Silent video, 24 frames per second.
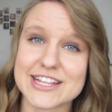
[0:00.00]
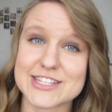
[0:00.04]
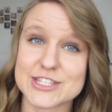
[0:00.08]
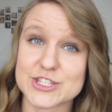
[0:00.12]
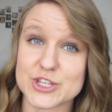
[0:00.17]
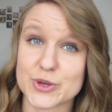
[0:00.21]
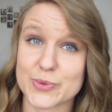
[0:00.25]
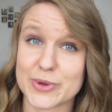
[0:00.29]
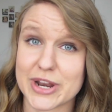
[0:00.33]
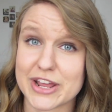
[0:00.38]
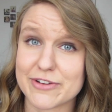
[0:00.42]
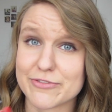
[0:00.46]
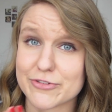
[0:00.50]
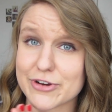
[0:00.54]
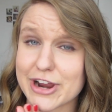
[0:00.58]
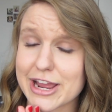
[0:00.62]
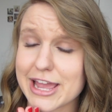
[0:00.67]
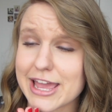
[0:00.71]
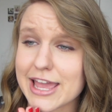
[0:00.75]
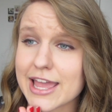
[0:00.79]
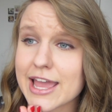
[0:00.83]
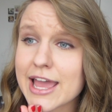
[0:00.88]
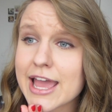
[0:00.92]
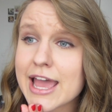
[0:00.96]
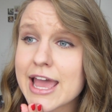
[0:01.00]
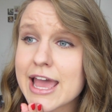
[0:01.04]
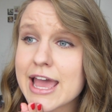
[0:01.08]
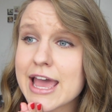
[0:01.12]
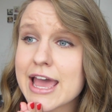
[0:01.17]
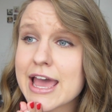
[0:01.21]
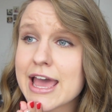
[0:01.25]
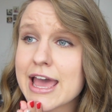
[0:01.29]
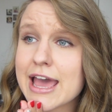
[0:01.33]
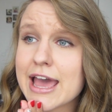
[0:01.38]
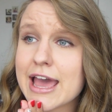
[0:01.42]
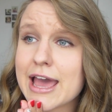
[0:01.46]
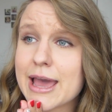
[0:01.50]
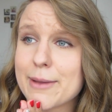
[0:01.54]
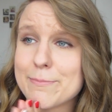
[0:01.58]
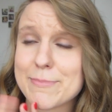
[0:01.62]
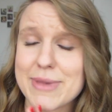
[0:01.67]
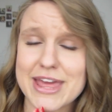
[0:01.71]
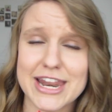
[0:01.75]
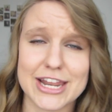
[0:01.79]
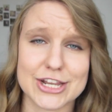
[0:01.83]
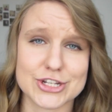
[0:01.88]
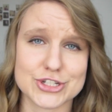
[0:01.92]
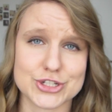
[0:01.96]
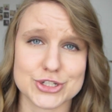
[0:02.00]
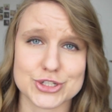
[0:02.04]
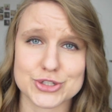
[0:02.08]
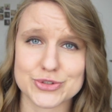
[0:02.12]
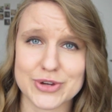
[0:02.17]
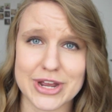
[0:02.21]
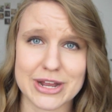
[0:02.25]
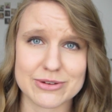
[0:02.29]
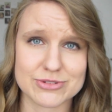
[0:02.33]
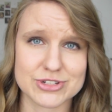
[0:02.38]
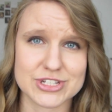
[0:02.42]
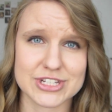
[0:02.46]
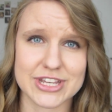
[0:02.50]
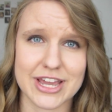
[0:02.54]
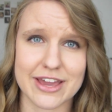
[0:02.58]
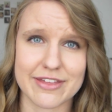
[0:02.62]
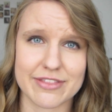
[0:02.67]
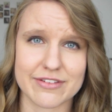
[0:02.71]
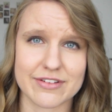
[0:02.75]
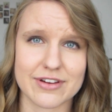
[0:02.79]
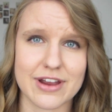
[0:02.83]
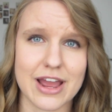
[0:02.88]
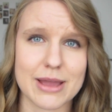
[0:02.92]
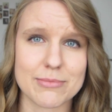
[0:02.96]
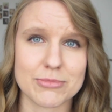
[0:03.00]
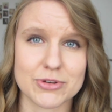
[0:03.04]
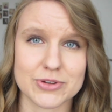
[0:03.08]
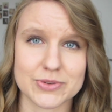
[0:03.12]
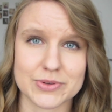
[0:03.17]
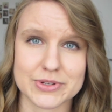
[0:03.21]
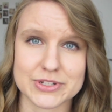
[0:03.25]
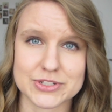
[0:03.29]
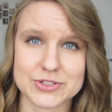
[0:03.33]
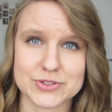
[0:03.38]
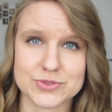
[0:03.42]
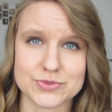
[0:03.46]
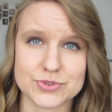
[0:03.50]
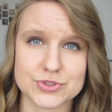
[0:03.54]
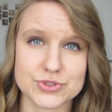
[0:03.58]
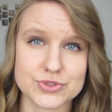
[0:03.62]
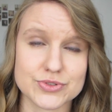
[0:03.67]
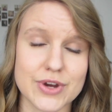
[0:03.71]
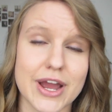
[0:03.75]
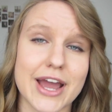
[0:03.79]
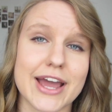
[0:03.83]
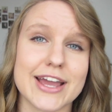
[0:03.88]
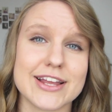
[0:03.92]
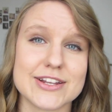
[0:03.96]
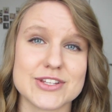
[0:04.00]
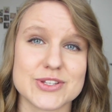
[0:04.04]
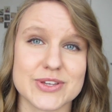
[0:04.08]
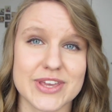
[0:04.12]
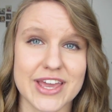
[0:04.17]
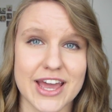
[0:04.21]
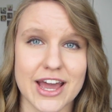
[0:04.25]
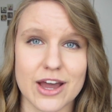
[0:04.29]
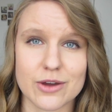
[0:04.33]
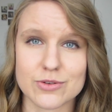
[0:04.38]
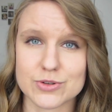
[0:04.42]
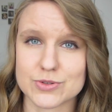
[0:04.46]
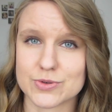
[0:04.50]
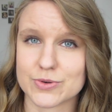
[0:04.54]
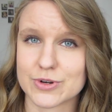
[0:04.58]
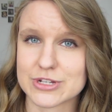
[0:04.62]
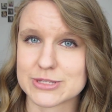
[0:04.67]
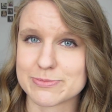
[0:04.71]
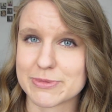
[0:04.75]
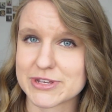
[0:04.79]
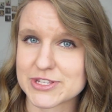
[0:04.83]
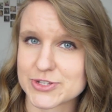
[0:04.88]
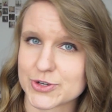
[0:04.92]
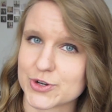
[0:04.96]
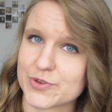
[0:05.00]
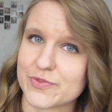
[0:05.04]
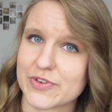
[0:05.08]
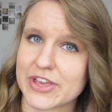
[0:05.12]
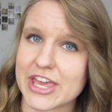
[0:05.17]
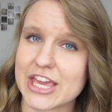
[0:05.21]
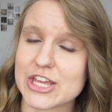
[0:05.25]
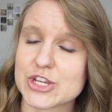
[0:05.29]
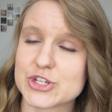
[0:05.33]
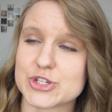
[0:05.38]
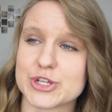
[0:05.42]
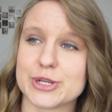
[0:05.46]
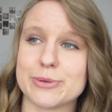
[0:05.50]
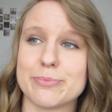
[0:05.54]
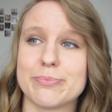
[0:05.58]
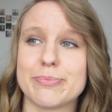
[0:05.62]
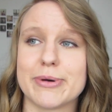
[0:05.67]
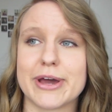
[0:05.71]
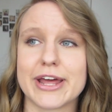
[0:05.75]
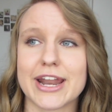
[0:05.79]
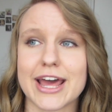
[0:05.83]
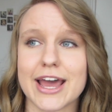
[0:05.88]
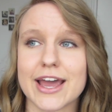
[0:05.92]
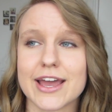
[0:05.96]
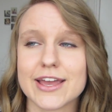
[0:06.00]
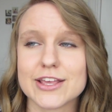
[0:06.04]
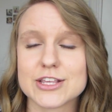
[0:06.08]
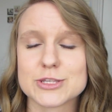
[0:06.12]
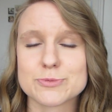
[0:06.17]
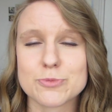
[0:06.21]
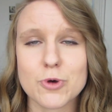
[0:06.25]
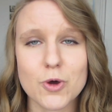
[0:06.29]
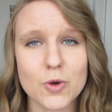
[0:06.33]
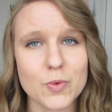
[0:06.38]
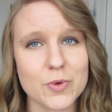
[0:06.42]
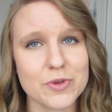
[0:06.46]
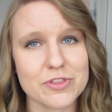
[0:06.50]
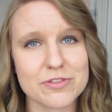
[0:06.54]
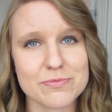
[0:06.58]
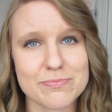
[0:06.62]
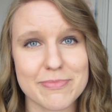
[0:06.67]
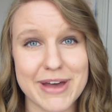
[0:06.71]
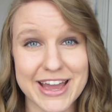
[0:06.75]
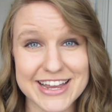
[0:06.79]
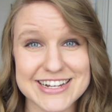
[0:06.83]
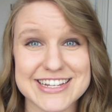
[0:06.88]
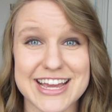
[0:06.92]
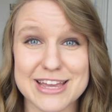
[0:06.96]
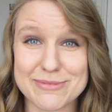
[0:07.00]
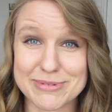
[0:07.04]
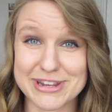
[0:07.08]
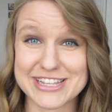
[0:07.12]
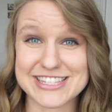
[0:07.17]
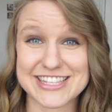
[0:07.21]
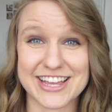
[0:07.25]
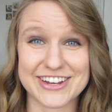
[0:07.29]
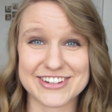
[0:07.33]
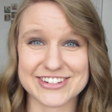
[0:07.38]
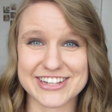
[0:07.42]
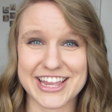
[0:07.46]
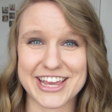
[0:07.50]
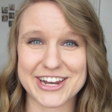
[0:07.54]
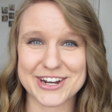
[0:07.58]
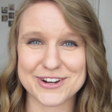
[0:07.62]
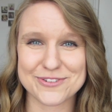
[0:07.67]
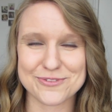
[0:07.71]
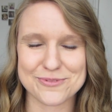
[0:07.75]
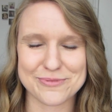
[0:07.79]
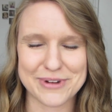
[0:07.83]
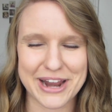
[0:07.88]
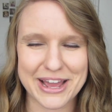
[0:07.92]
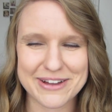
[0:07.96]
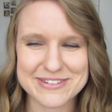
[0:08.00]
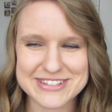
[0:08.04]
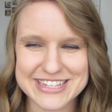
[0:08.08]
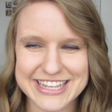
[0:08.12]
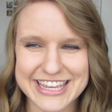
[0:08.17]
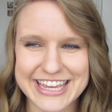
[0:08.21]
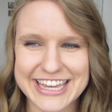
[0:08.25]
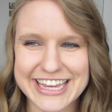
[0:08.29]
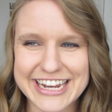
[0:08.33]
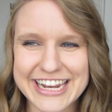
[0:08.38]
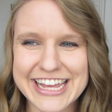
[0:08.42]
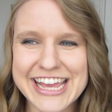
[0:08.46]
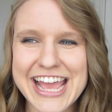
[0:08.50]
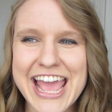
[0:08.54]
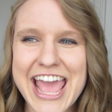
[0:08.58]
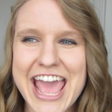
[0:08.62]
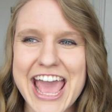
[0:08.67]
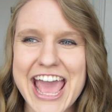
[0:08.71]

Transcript: And so whatever I manage to scrounge together, I'm going to try to count towards my certification. But I spoke with my diabetes educator from when I was a kid,